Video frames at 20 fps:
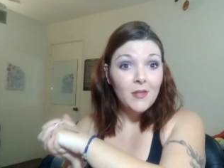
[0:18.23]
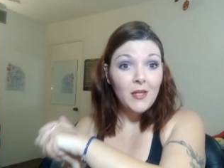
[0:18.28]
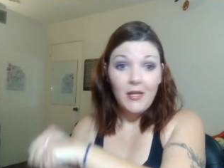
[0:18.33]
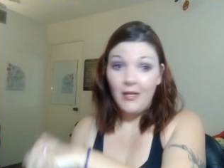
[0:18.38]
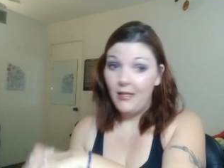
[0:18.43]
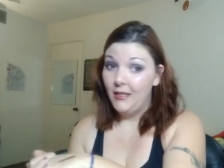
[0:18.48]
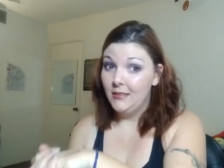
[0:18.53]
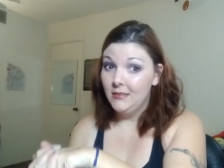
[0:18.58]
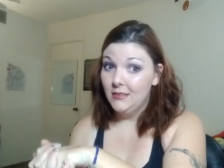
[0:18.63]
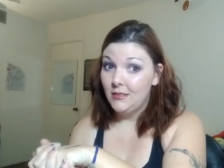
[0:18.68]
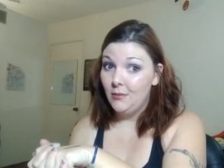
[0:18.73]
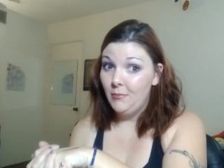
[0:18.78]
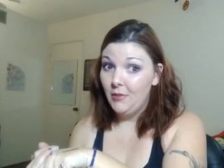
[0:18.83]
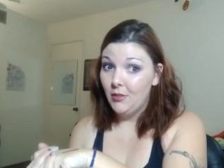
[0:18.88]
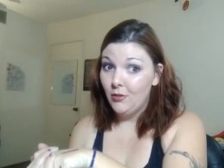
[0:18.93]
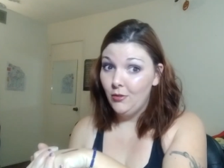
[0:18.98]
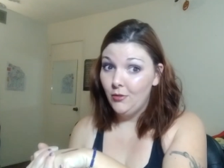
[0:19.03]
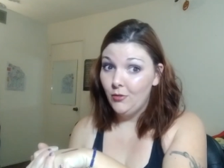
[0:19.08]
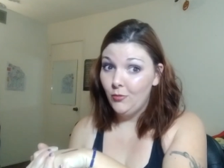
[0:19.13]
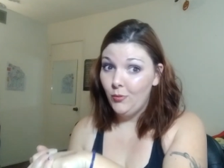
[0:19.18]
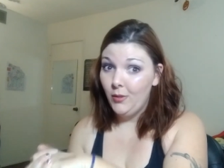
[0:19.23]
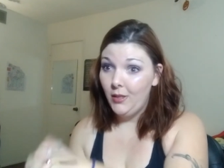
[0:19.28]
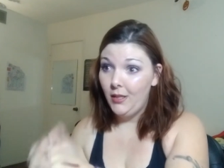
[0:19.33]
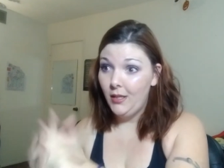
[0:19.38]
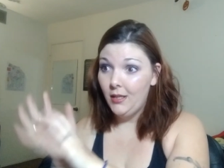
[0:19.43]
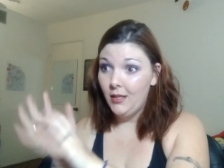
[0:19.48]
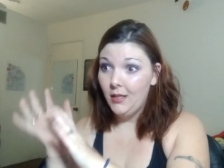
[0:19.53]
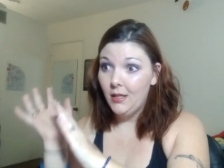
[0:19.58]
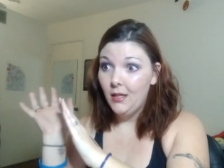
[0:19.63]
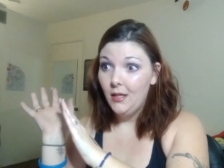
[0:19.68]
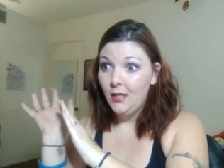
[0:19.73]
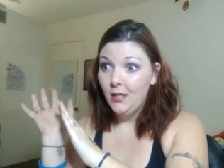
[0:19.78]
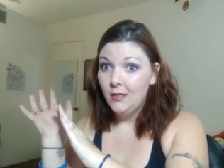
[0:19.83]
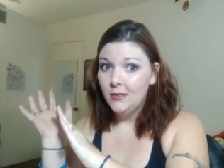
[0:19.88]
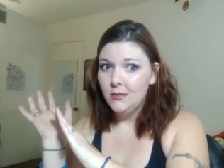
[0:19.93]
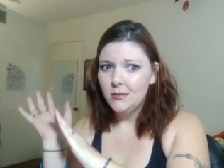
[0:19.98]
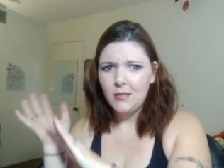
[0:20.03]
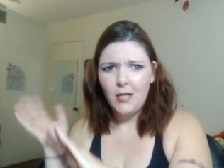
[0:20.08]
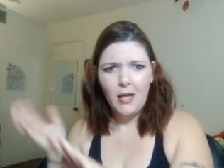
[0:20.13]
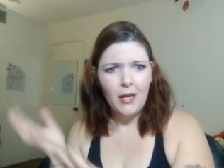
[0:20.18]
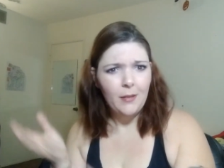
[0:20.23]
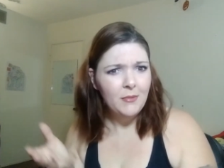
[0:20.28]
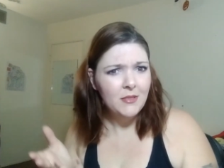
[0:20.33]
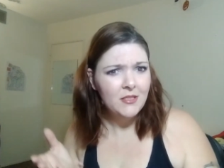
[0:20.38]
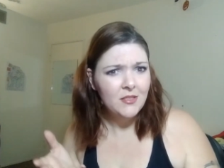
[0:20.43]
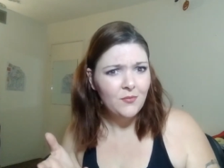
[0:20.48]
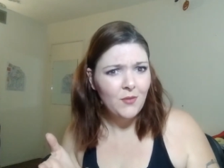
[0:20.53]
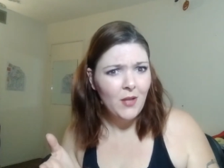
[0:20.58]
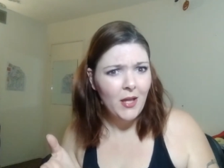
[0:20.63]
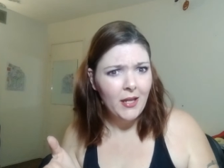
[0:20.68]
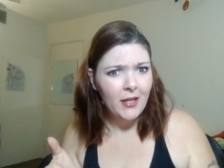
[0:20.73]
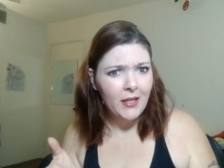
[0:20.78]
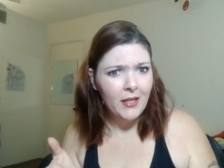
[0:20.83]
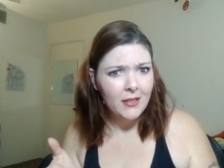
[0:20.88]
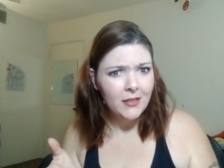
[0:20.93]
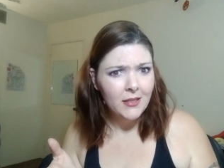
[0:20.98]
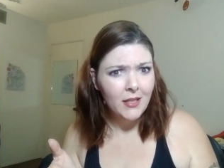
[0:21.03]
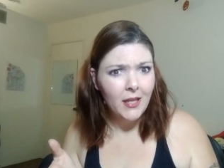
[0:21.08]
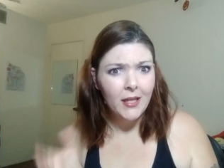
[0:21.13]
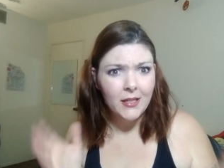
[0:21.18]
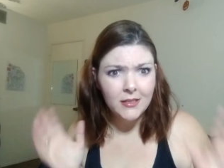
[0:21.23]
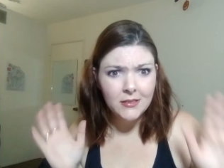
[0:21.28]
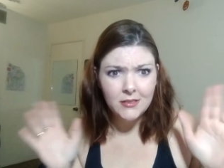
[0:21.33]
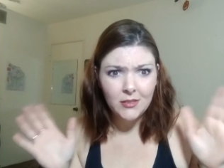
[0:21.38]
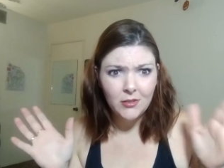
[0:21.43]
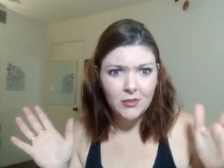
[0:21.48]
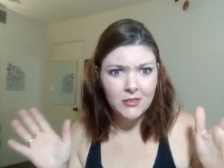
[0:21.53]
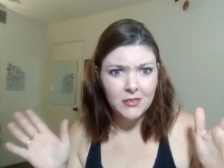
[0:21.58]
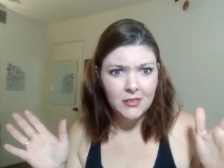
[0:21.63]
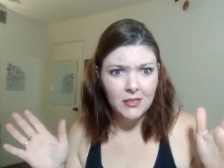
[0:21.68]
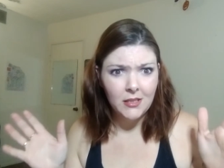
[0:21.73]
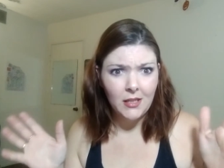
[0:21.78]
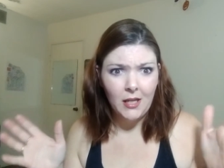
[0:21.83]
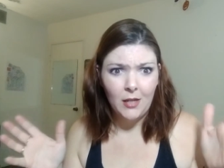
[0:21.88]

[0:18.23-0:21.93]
it is the middle of the week. Time is flying. Like, seriously.